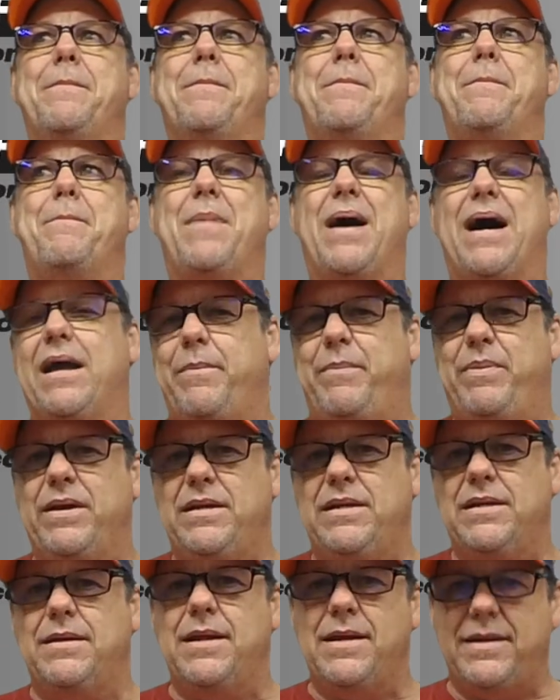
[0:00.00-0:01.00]
My
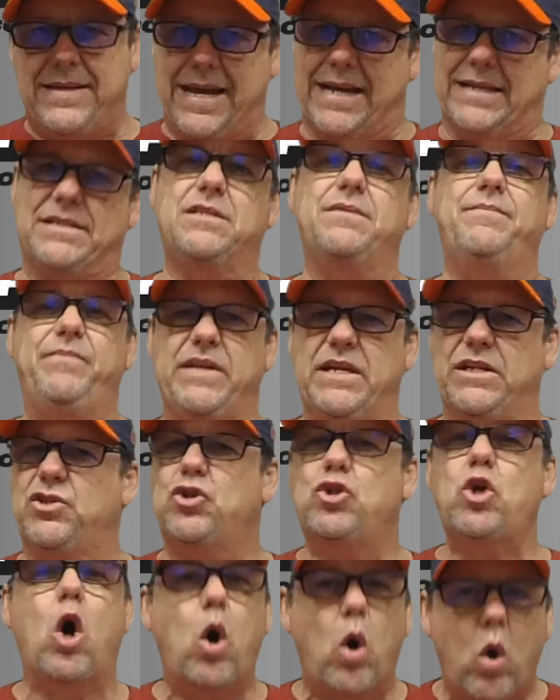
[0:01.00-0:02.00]
opinion, yes, it's
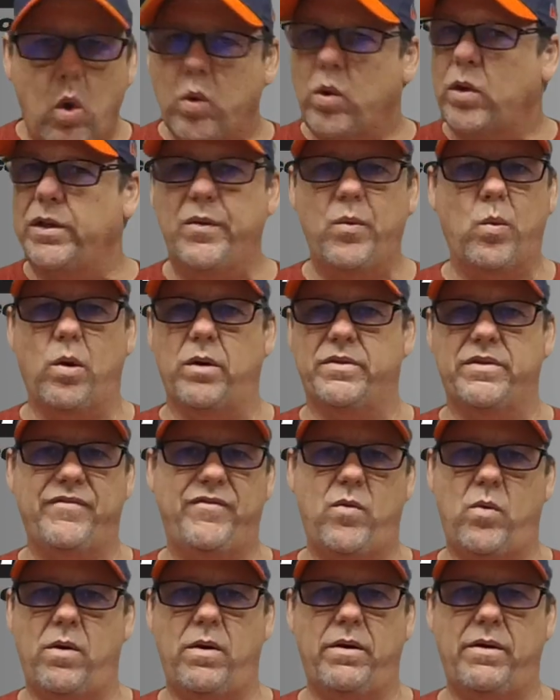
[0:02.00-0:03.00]
totally worth the
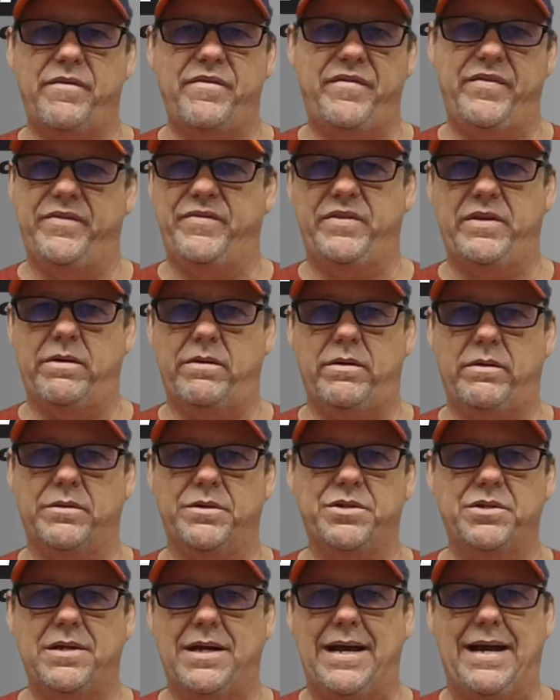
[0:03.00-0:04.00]

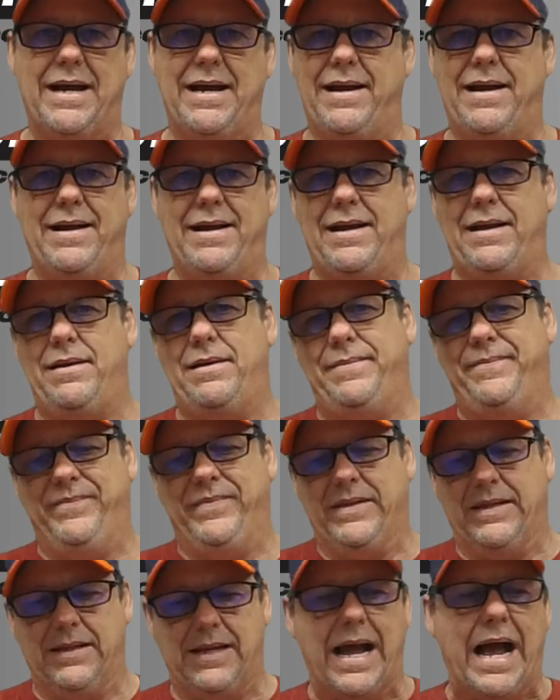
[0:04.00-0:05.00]
$450.
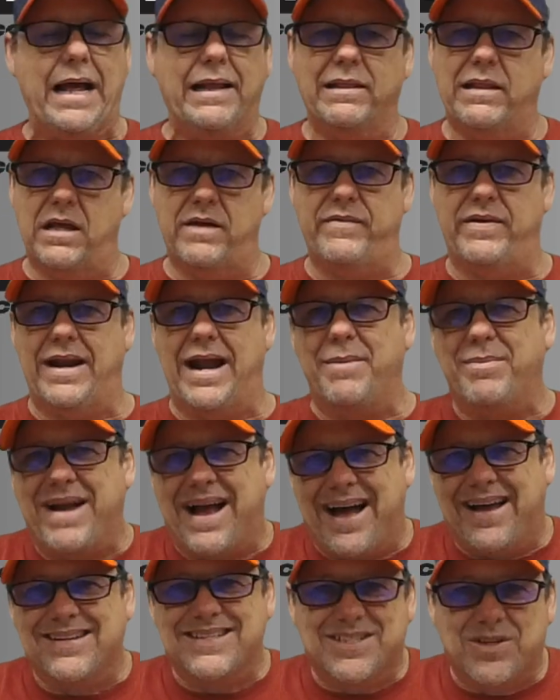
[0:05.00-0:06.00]
I love it. I'm
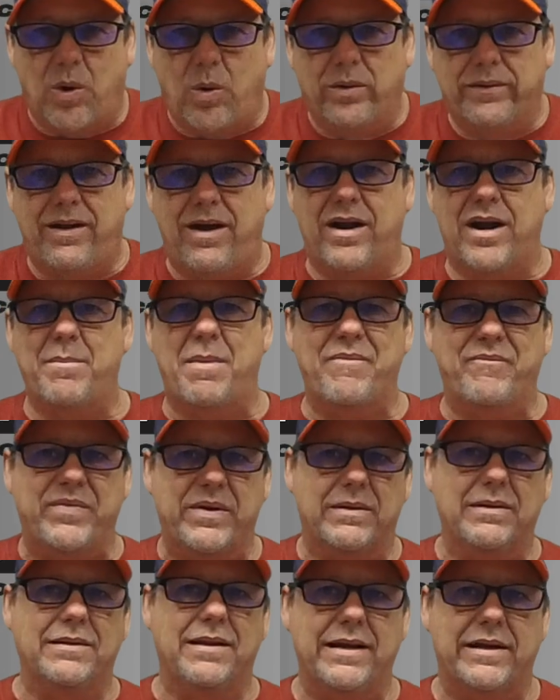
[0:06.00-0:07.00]
kind of sold on them. I'm
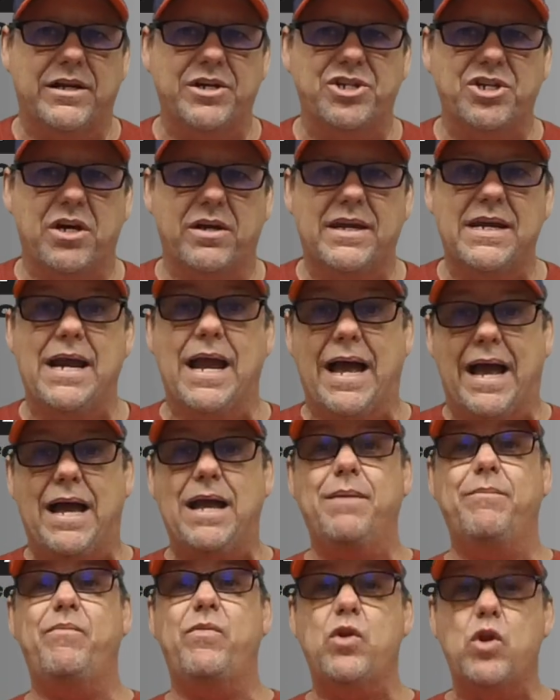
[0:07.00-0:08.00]
feeling like a junkie. I
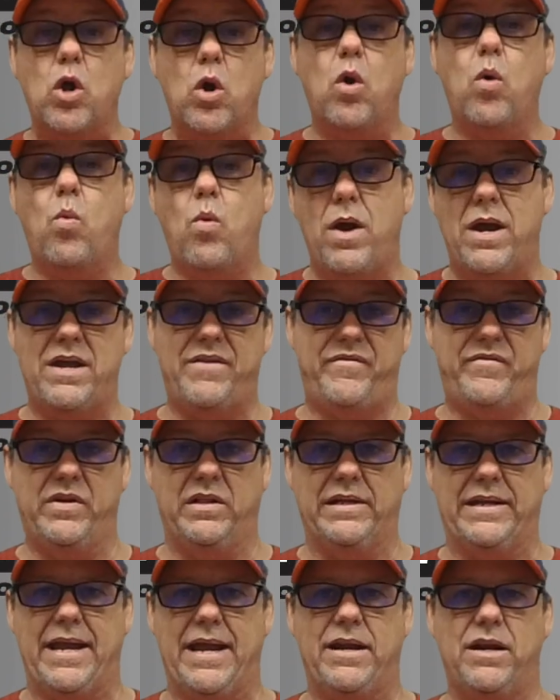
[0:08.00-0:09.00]
am no way
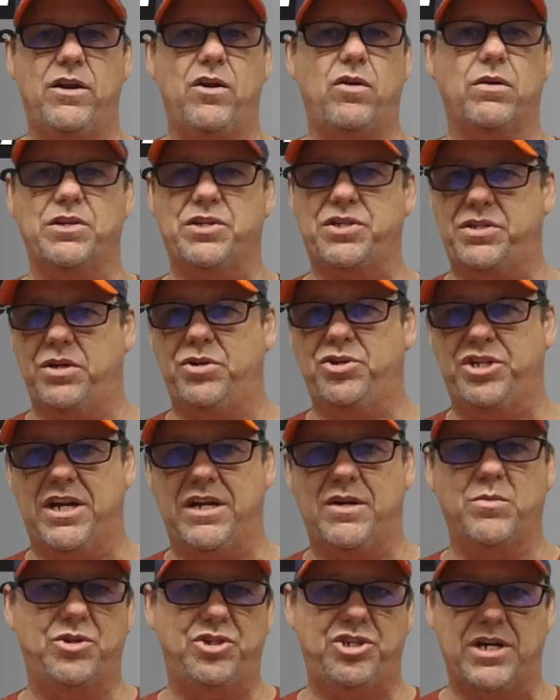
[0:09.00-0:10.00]
affiliated or
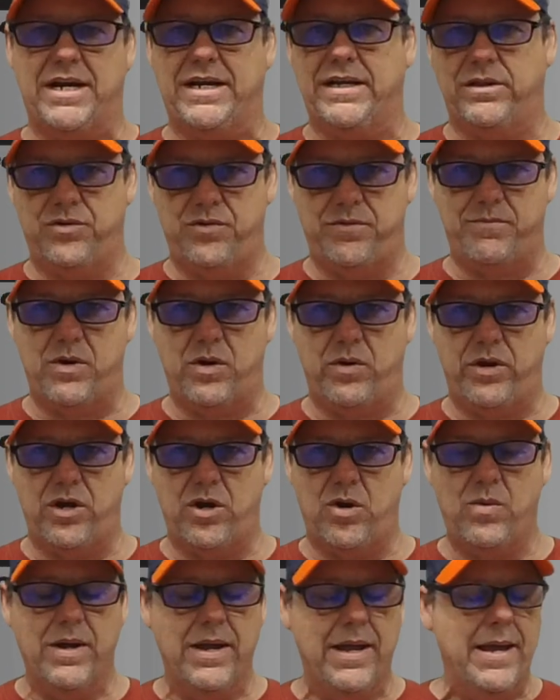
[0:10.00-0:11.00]
associated with Giant Loop
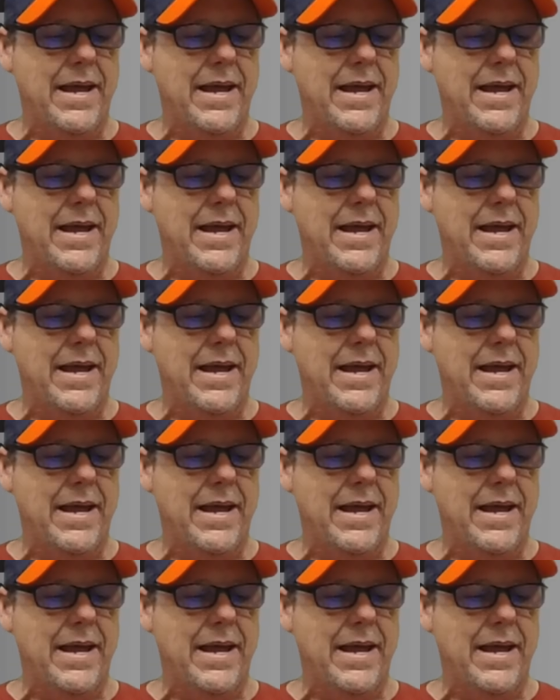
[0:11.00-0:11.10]
Moto,